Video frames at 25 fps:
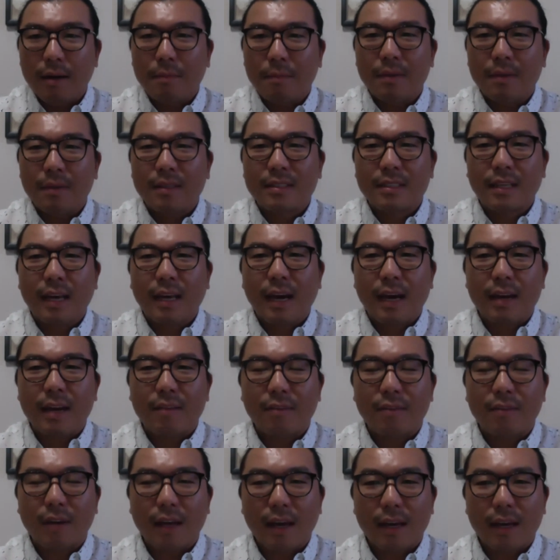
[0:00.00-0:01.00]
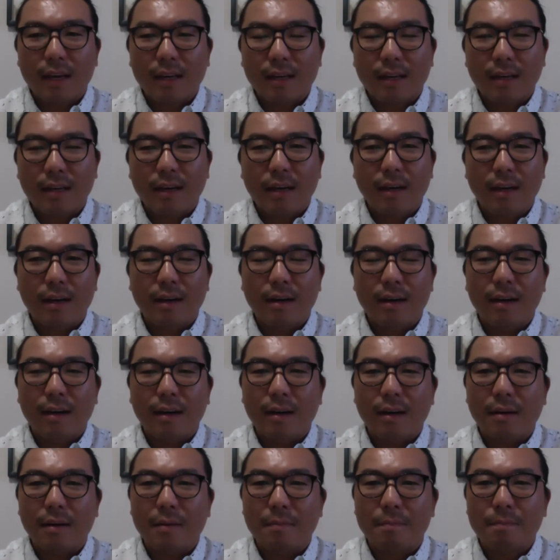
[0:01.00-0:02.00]
It's kind of like
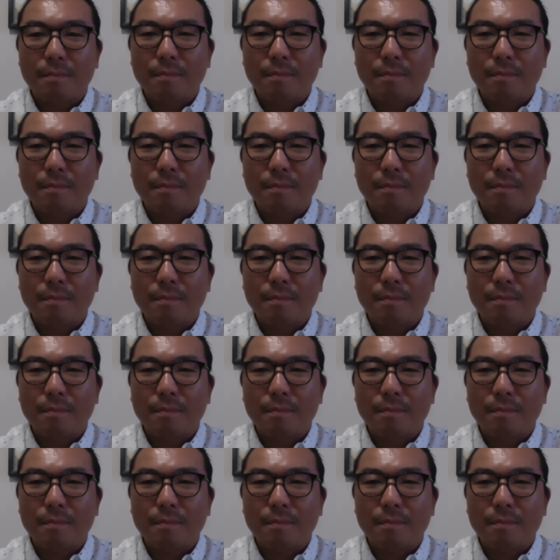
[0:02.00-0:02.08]
a